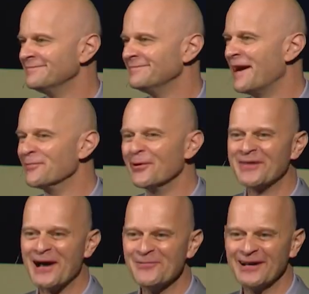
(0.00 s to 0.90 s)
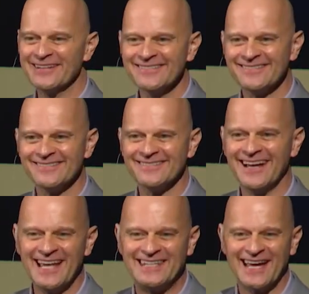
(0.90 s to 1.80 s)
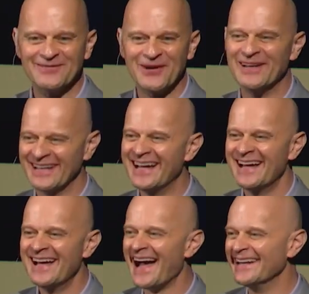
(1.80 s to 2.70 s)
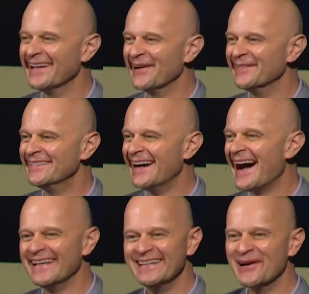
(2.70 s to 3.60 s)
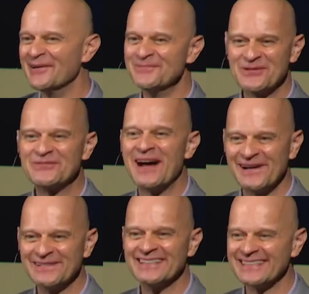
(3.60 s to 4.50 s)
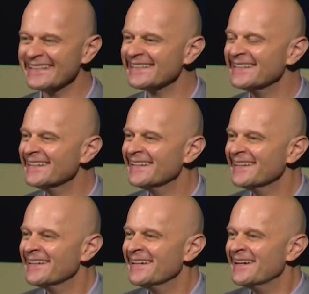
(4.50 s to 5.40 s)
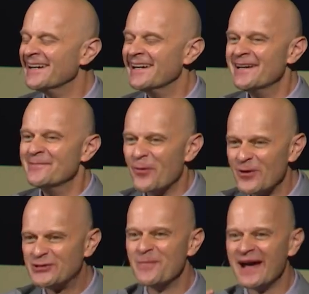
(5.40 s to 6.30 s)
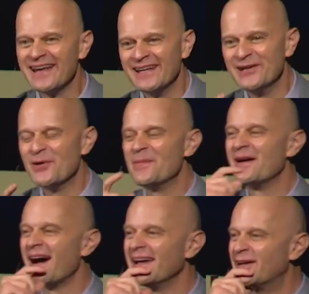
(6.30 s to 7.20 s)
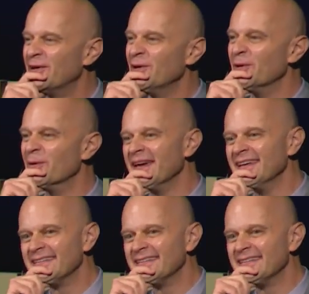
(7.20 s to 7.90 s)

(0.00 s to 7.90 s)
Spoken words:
I wrote that one. I know, profound, isn't it? But what you might not know about haiku is